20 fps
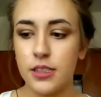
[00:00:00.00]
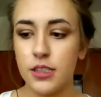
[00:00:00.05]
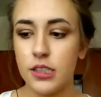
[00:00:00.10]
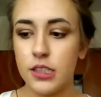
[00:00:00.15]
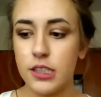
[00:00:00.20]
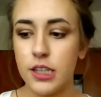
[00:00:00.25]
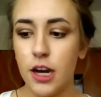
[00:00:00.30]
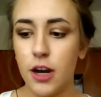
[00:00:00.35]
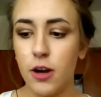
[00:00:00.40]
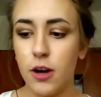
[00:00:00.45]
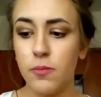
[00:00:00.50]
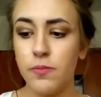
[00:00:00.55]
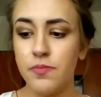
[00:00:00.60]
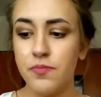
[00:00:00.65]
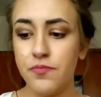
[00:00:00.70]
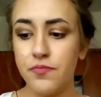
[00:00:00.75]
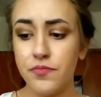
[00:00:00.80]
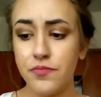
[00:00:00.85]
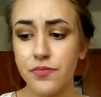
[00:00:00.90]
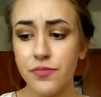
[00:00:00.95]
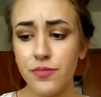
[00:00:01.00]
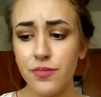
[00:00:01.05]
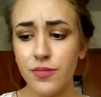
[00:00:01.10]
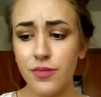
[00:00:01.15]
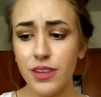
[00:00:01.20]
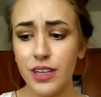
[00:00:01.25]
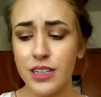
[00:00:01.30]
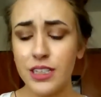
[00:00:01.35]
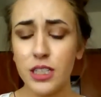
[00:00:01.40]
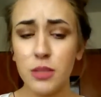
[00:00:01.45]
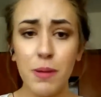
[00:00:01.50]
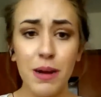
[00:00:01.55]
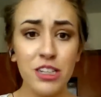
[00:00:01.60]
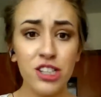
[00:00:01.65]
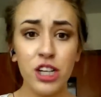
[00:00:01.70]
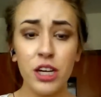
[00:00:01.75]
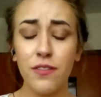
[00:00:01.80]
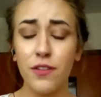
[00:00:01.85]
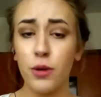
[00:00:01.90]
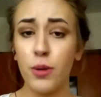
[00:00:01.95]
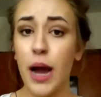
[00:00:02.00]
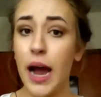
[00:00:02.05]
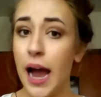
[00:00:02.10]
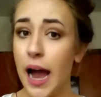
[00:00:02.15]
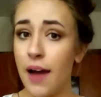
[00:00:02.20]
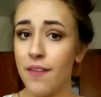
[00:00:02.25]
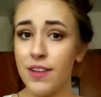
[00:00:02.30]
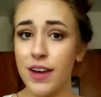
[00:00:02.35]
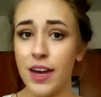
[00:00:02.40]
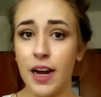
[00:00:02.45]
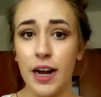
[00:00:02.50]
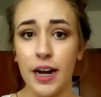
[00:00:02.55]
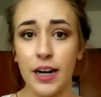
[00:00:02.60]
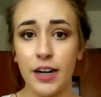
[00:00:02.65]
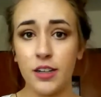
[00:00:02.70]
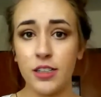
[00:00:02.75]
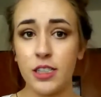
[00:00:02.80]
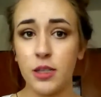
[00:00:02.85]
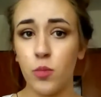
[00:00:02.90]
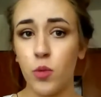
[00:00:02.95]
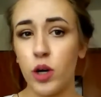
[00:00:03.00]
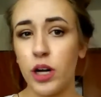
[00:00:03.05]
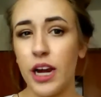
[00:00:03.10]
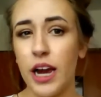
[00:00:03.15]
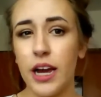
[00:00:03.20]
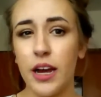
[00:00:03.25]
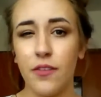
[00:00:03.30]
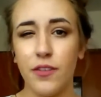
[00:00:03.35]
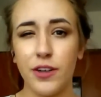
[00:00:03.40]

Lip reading: So especially if you haven't hired someone yet,